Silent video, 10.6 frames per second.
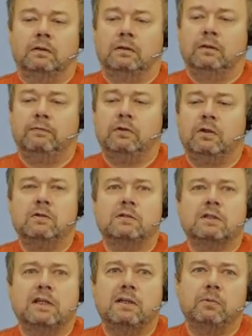If you're going to
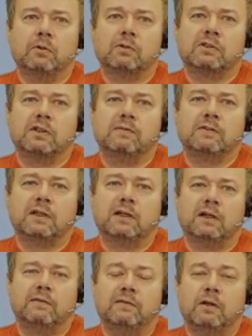keep your servers
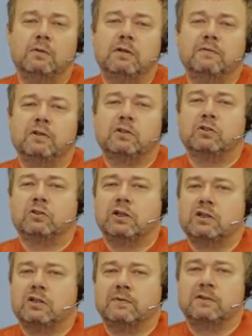alive only for the
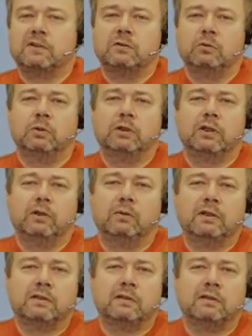duration of a single work
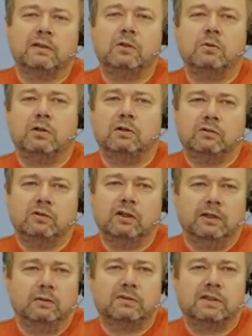unit, then you can't
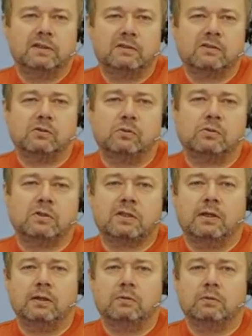rely on data stored to their
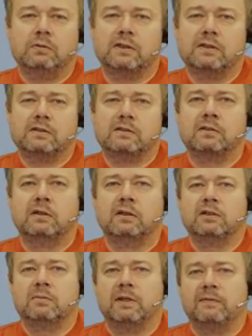local disks
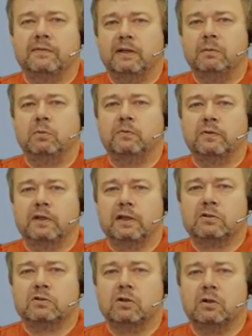to be available for the
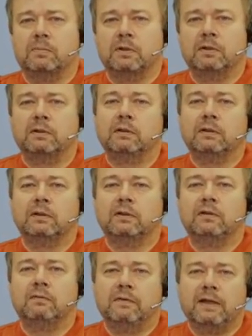next job.
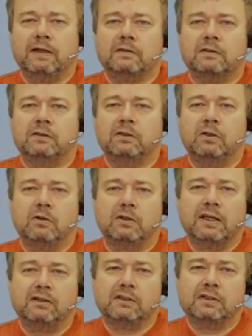In fact, you can
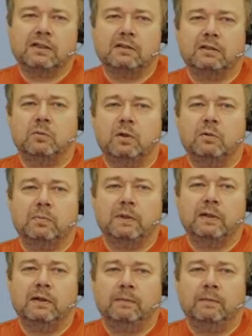guarantee that it won't be.